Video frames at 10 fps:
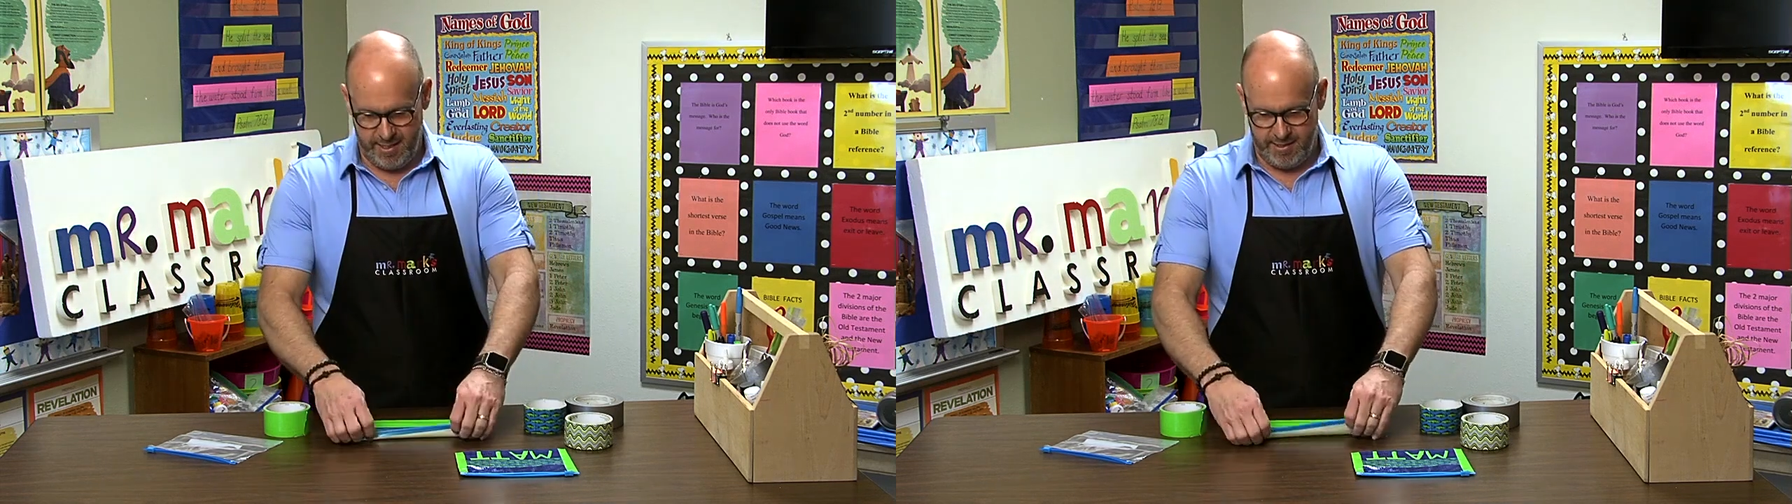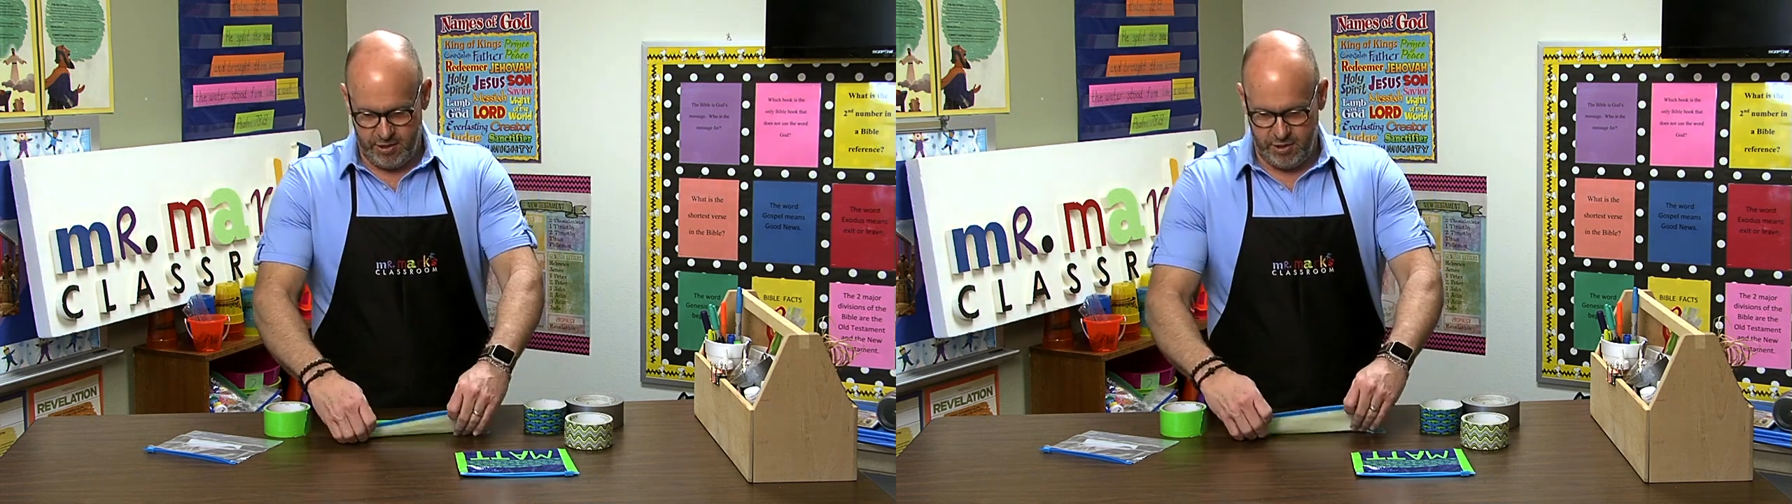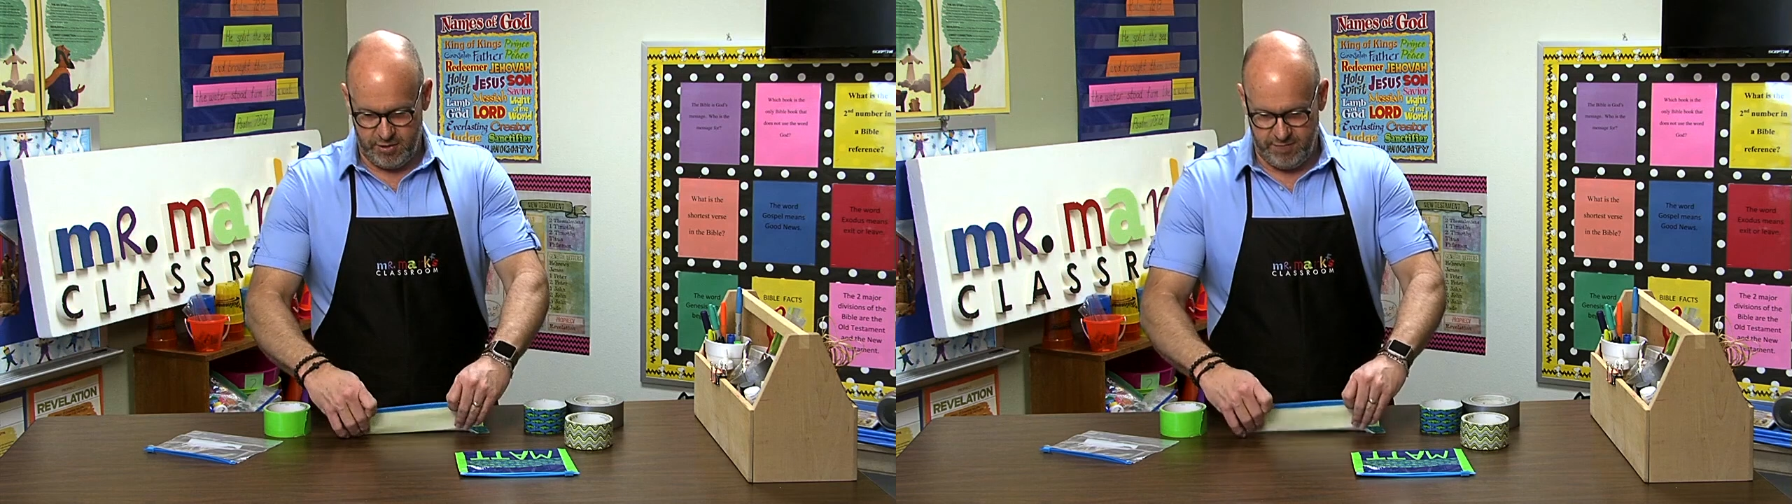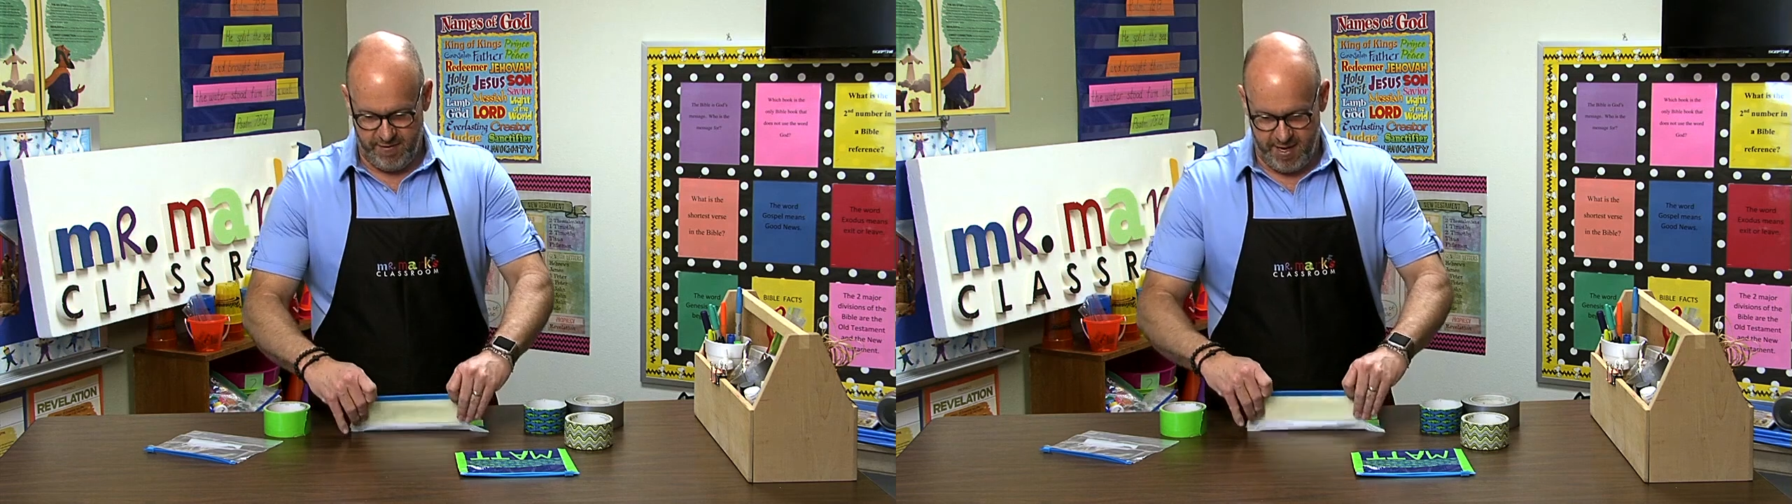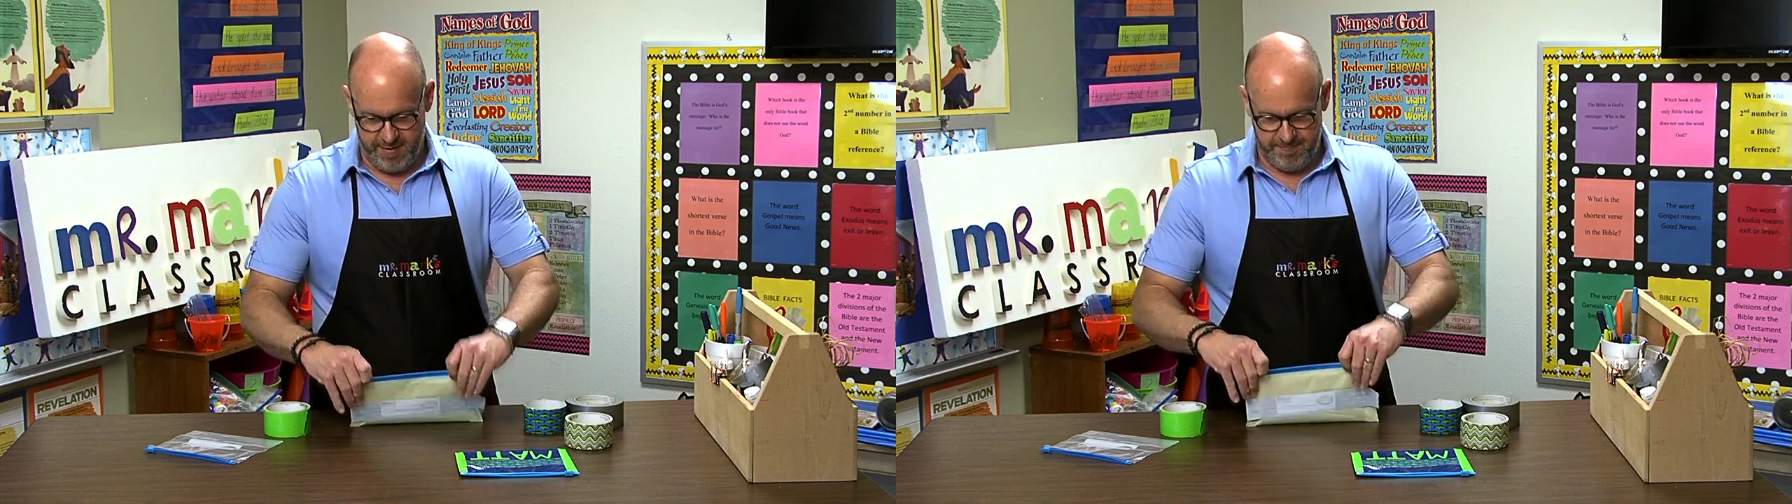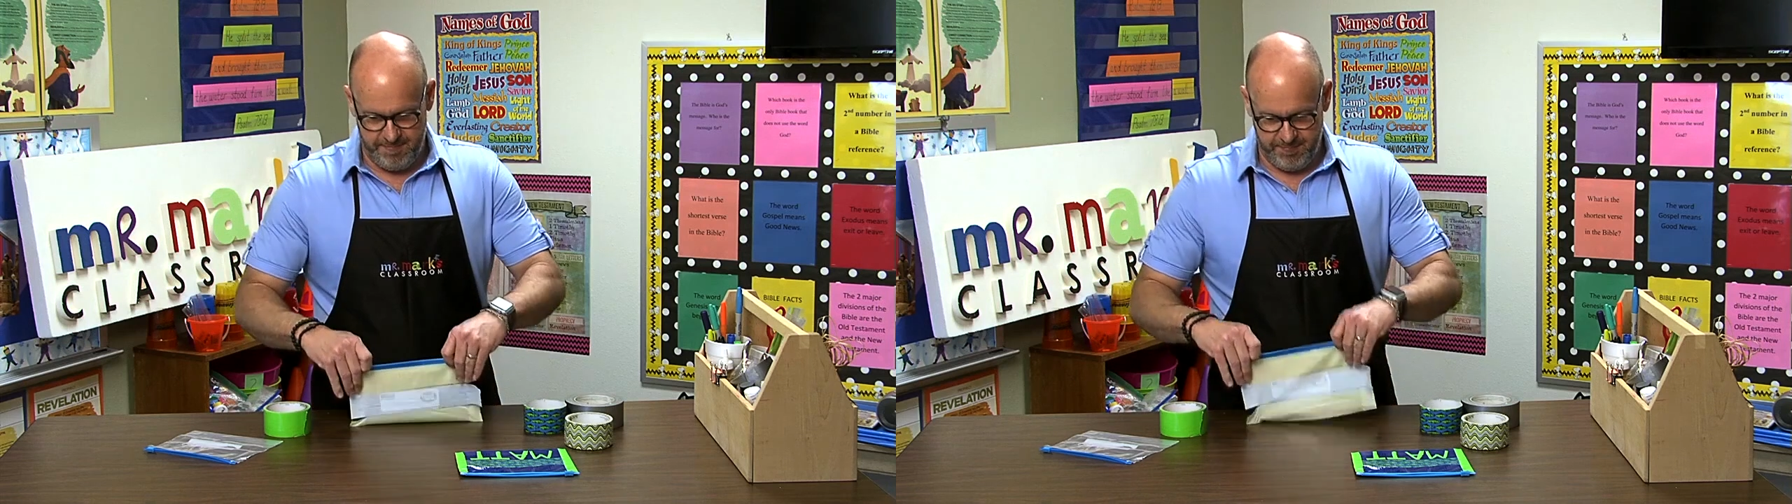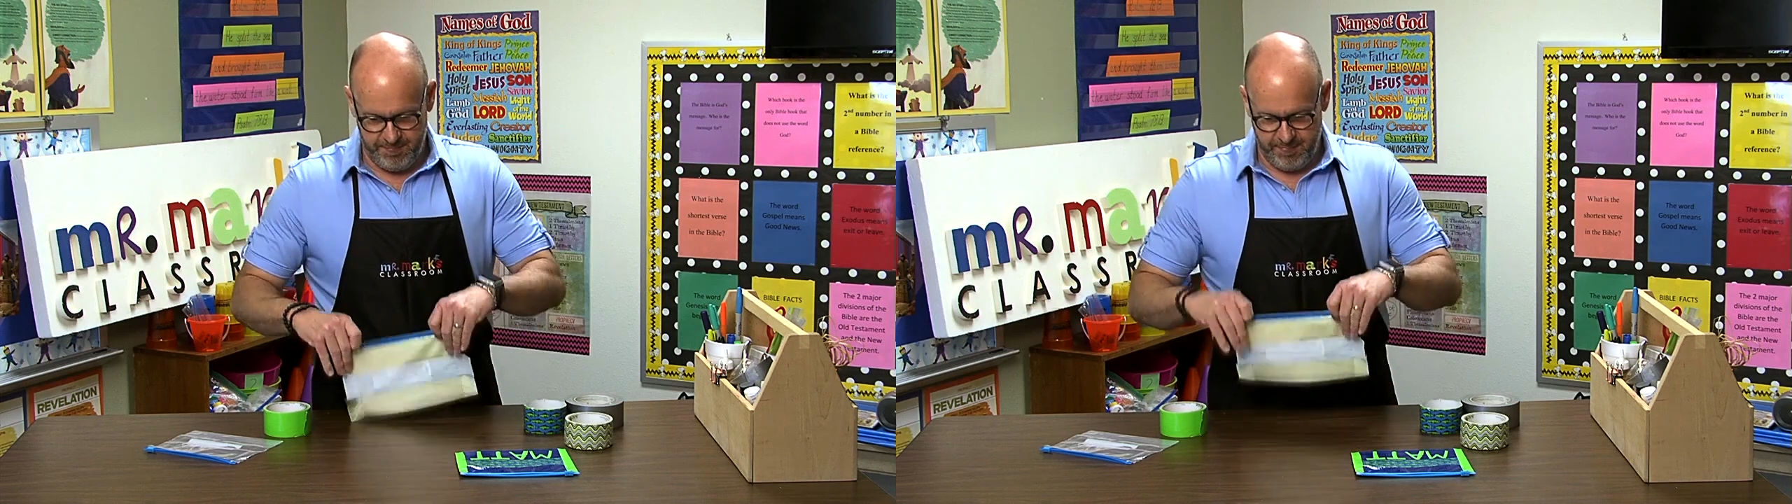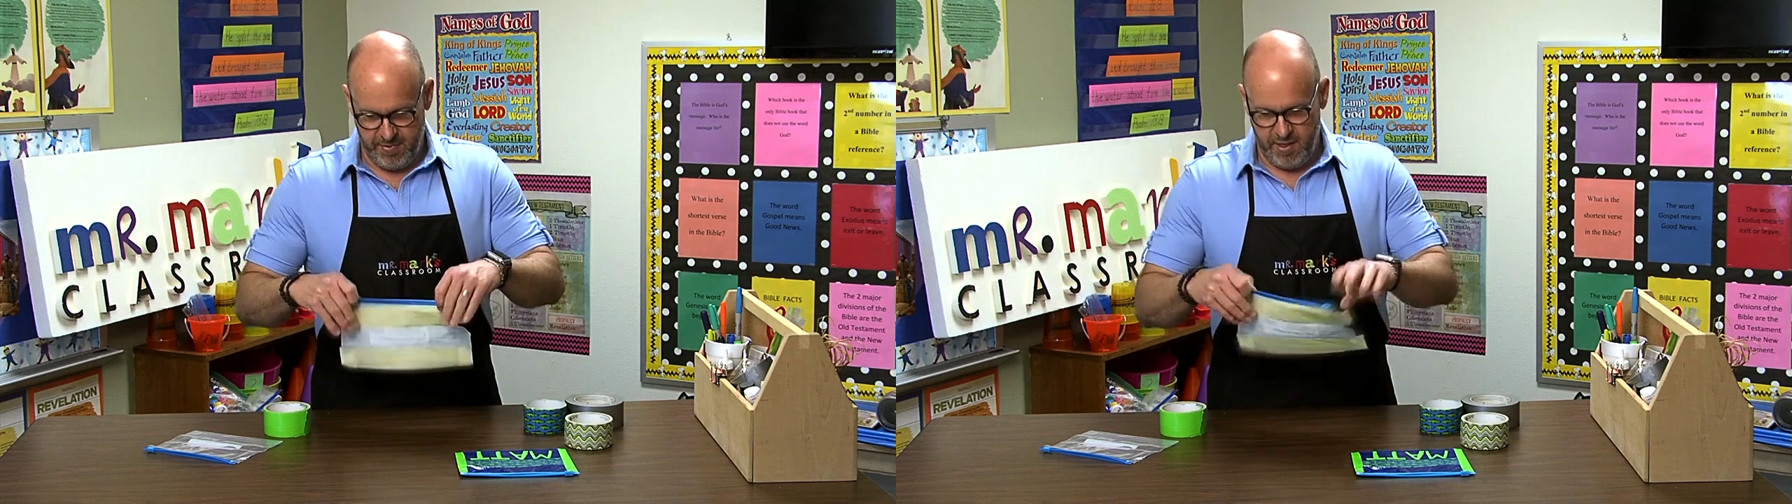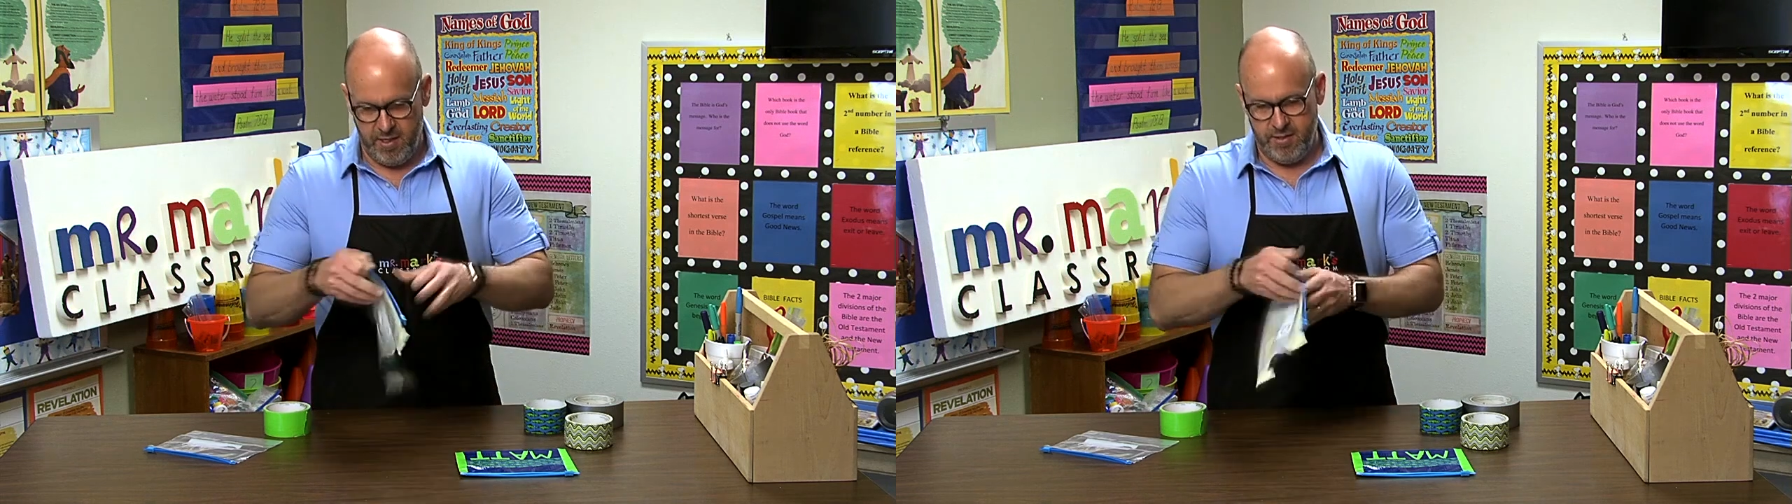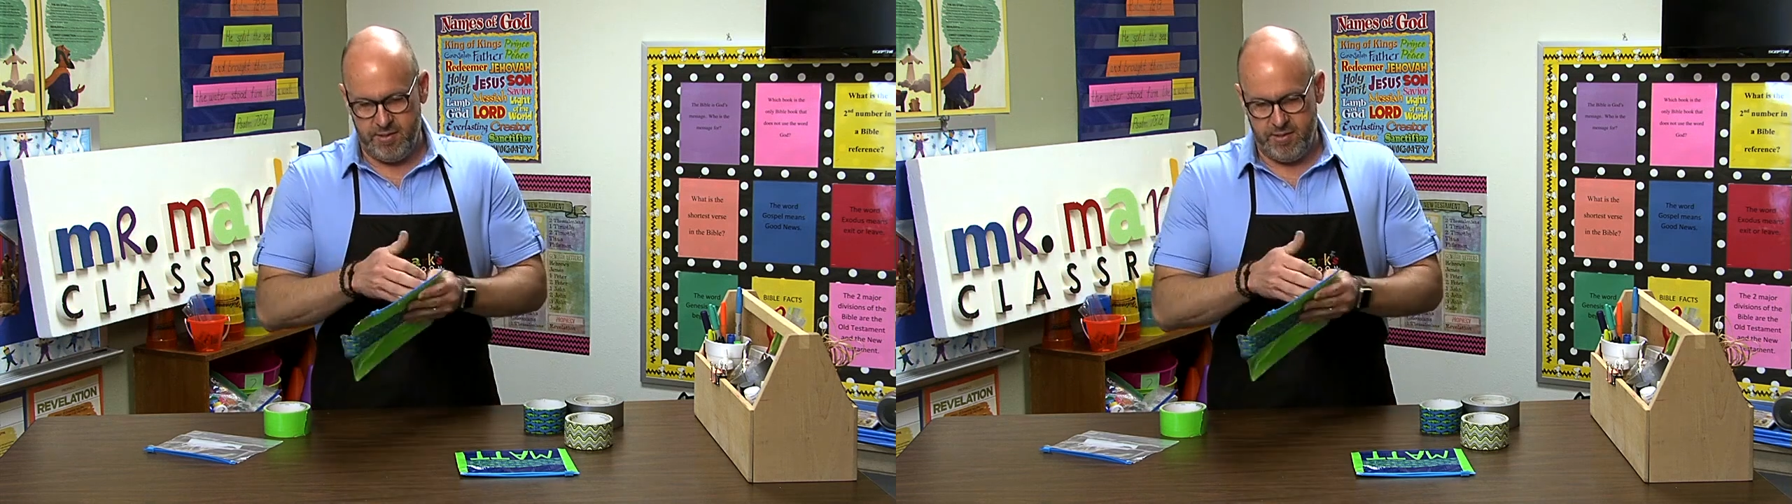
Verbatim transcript: It's just fine.